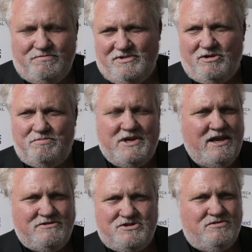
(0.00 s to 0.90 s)
you know,
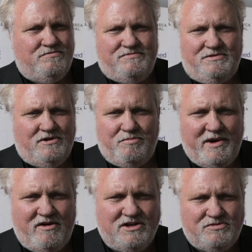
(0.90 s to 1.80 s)
kids, their
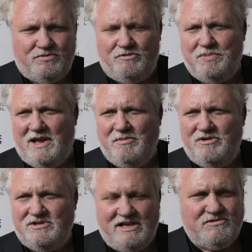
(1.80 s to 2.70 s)
parents were
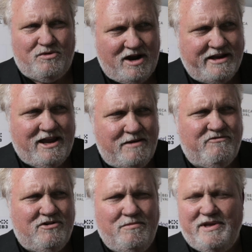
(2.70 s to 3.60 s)
plumbers, that's where I came
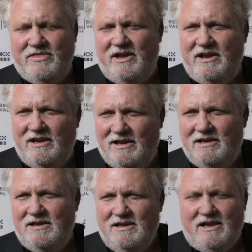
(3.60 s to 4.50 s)
from, and they,
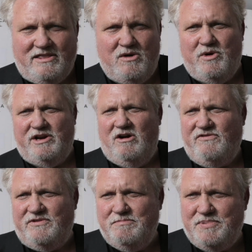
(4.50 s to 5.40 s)
and they went
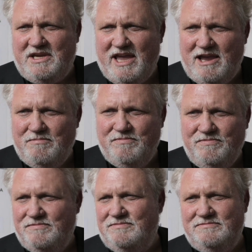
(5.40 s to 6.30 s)
off and became
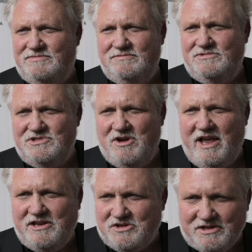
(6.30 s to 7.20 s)

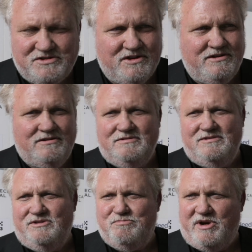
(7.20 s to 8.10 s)
scientists and
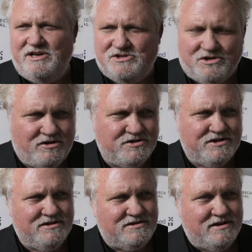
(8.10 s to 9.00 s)
brain
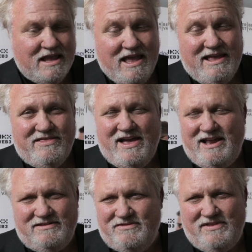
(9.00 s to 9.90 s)
surgeons. And,
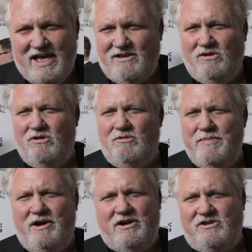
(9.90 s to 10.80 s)
that, that whole
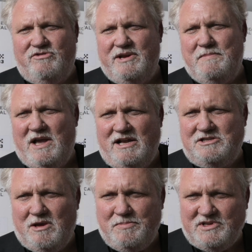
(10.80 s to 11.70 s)
American dream
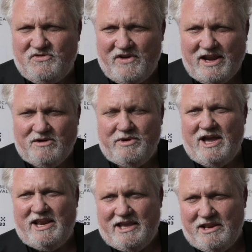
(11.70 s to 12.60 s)
concept is faded. We've
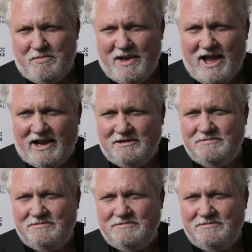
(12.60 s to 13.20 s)
got to get it back.